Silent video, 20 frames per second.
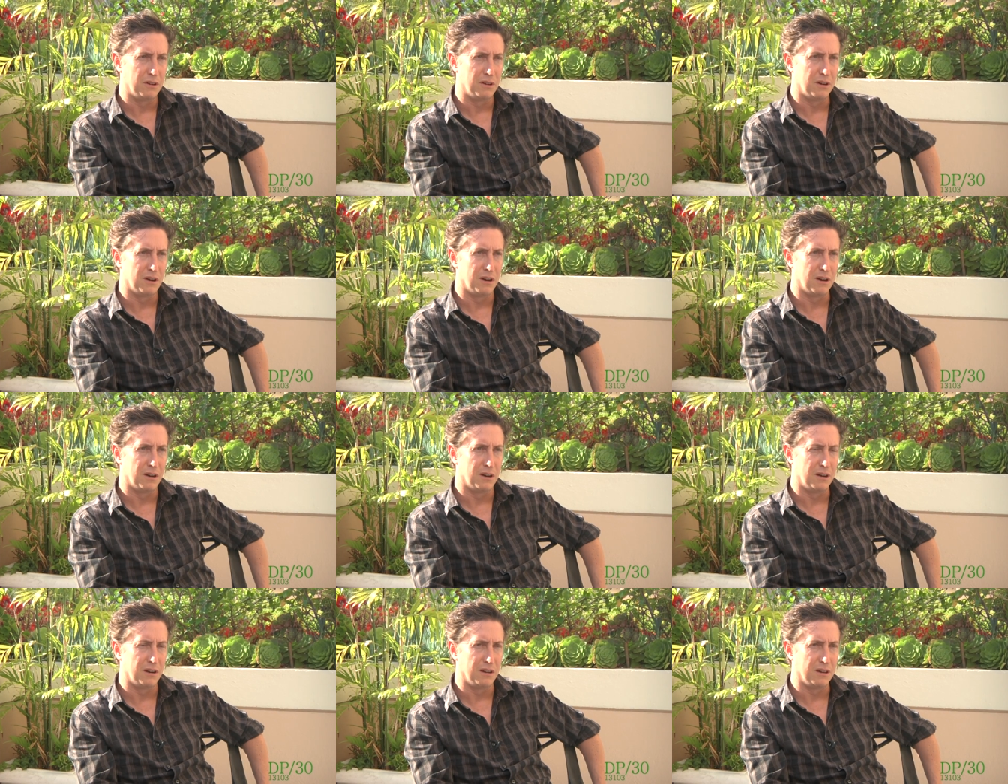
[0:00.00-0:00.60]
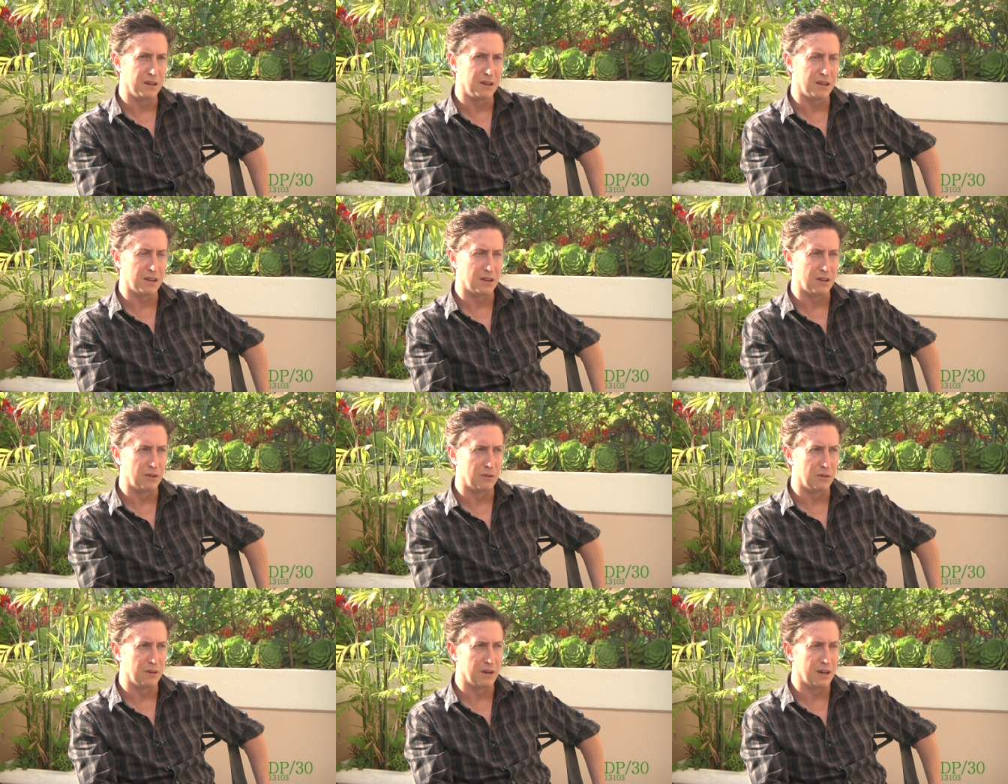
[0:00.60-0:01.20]
uh, you
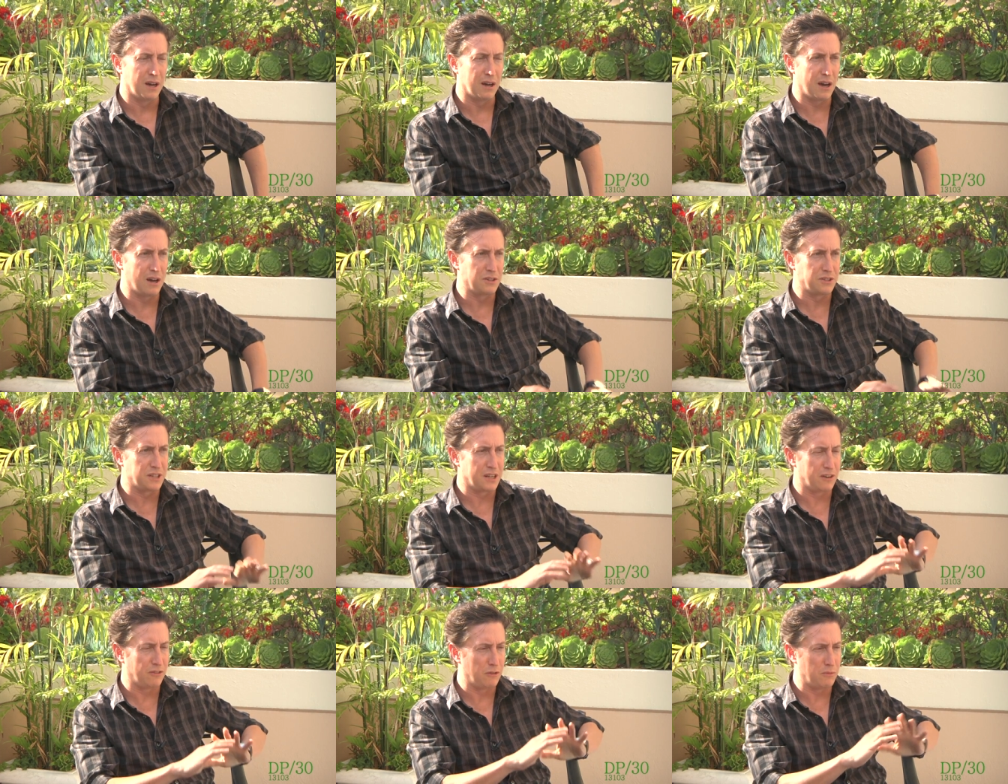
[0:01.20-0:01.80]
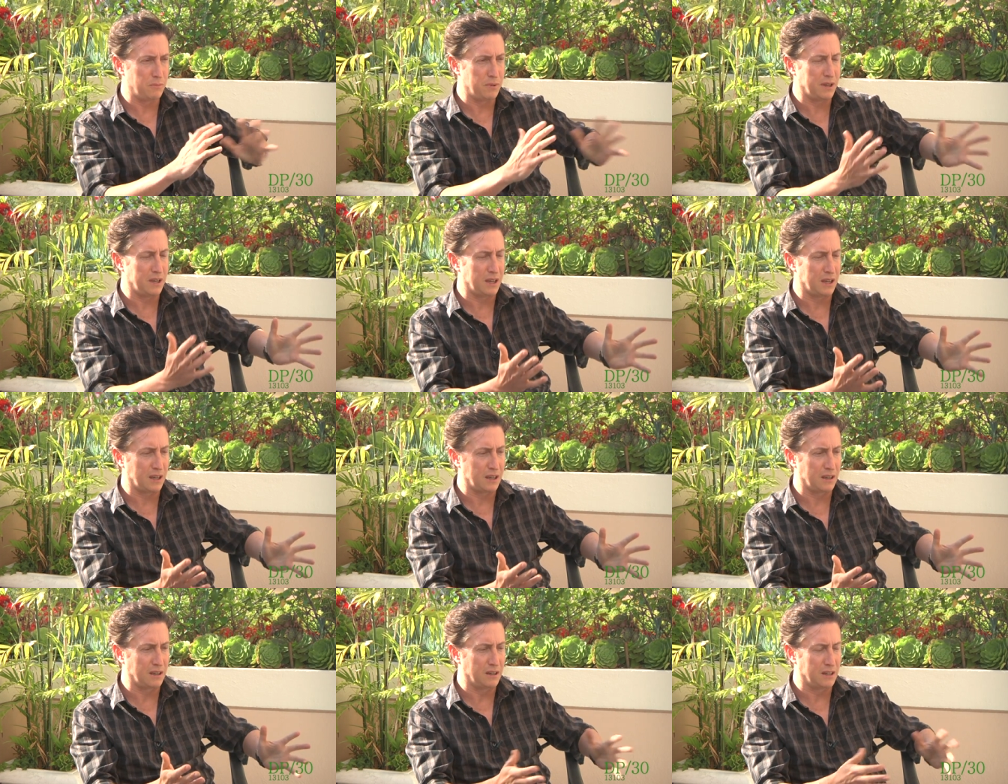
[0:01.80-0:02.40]
know, outside of it
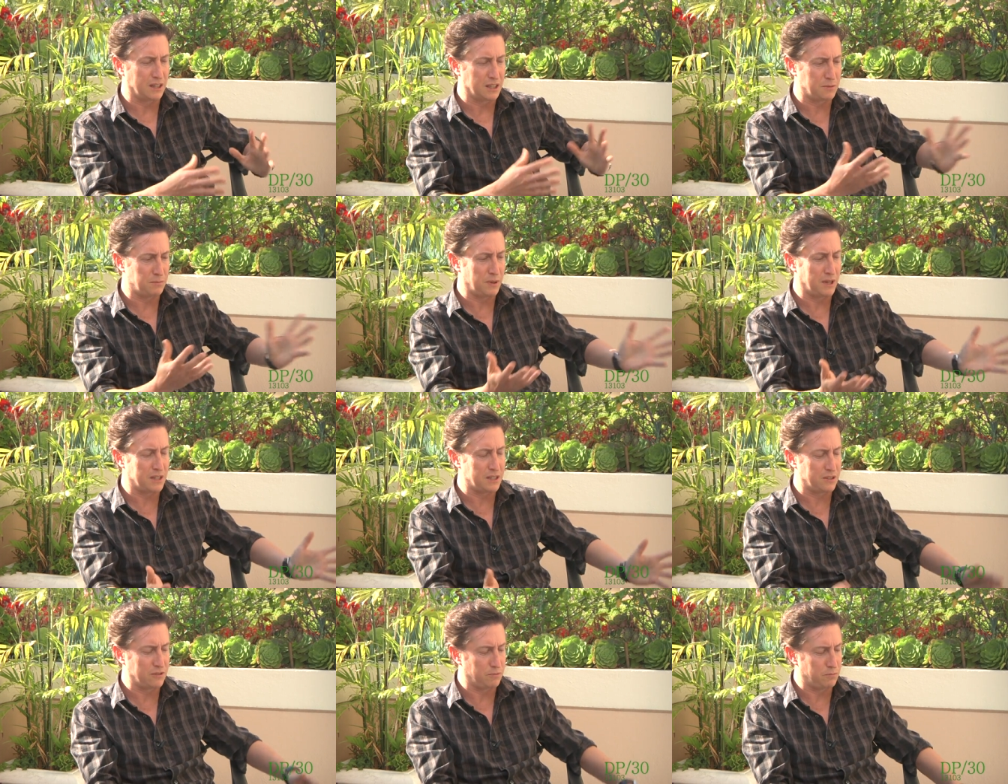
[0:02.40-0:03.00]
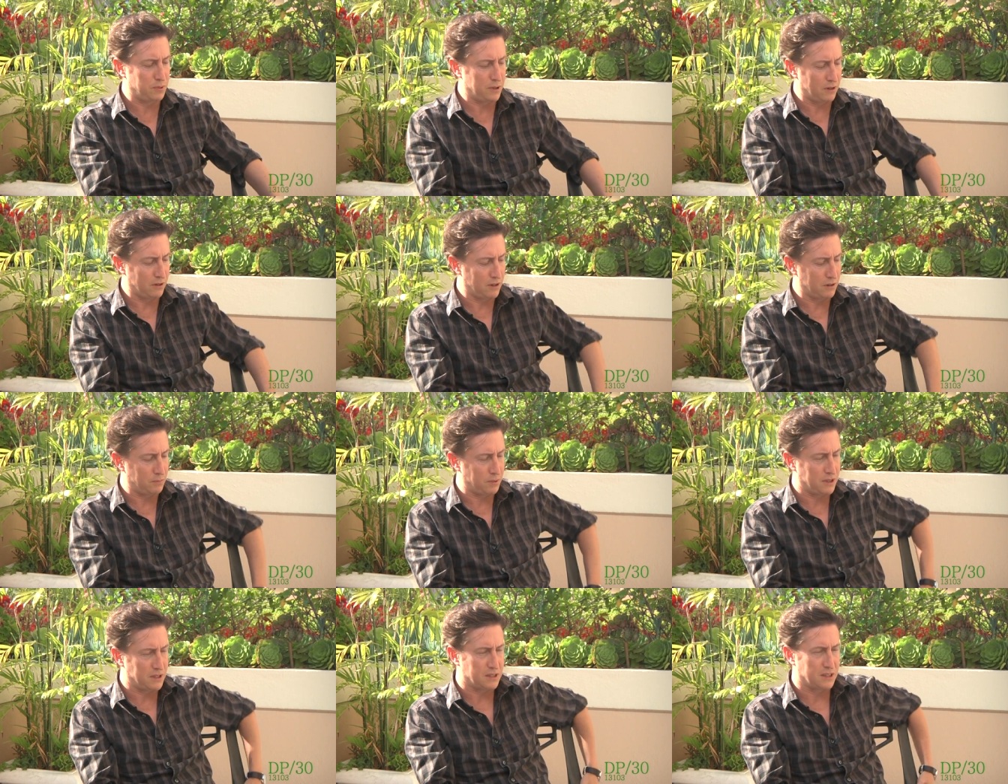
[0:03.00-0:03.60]
being an expansive
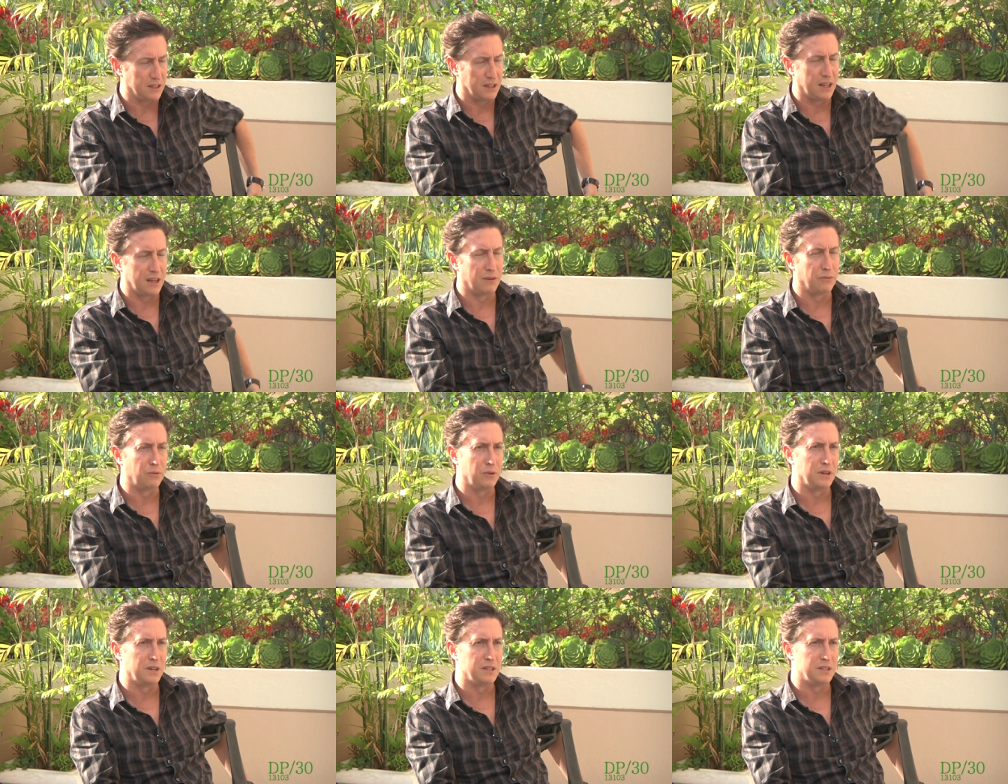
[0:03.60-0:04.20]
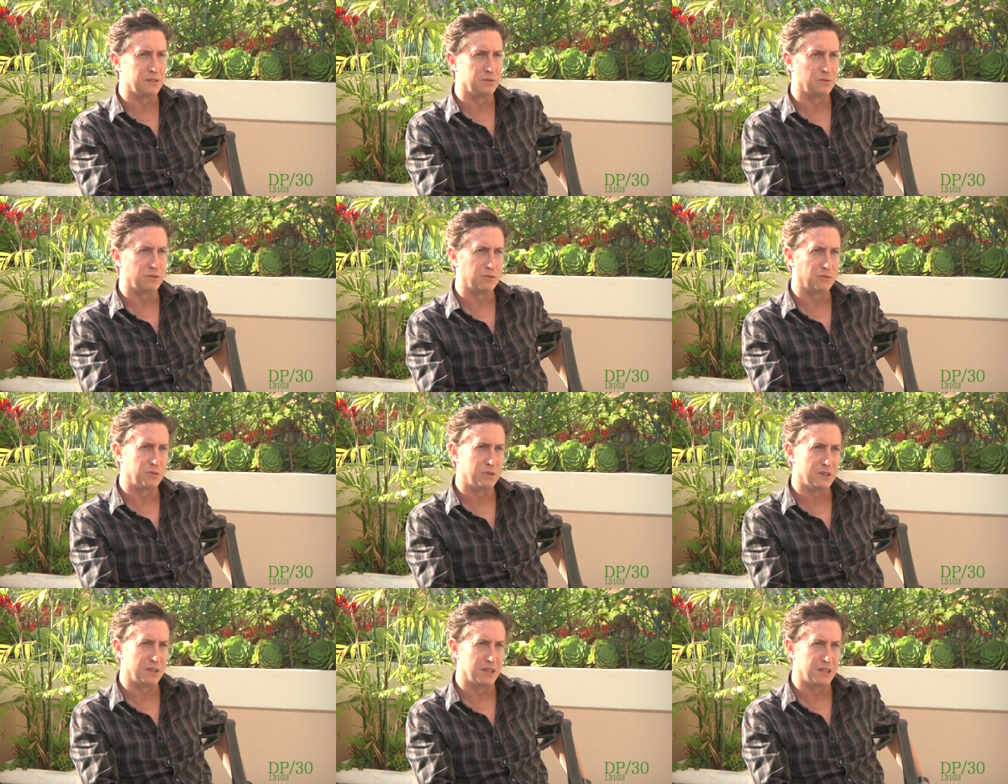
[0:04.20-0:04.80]
period piece in a lot of ways, it was
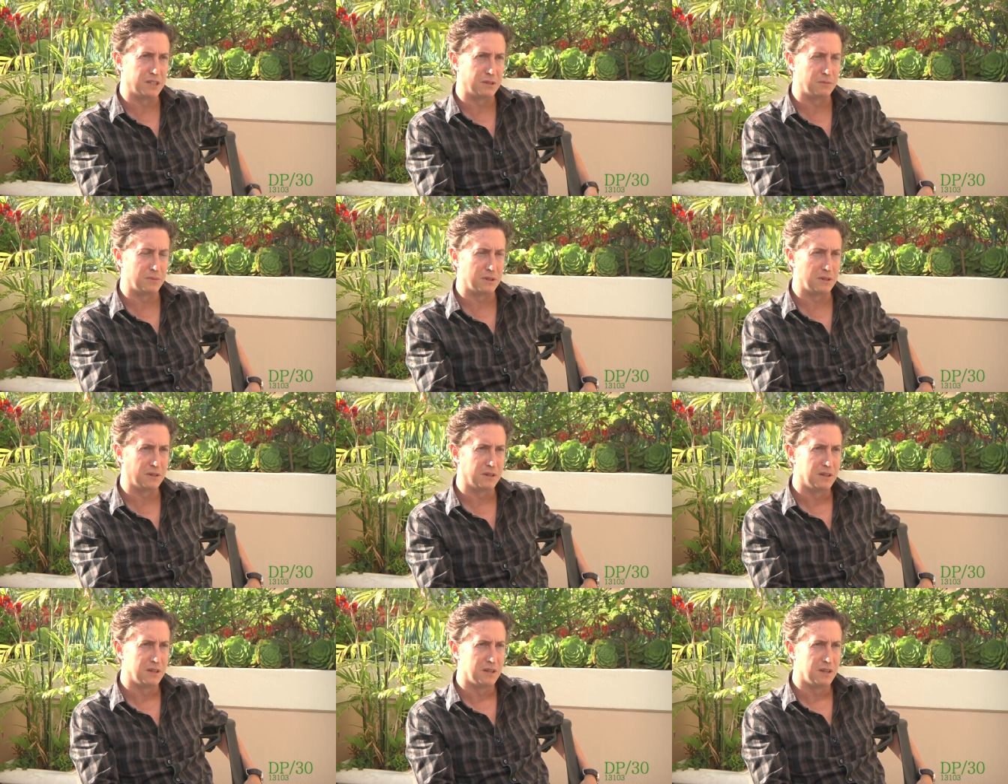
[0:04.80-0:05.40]
a real intimate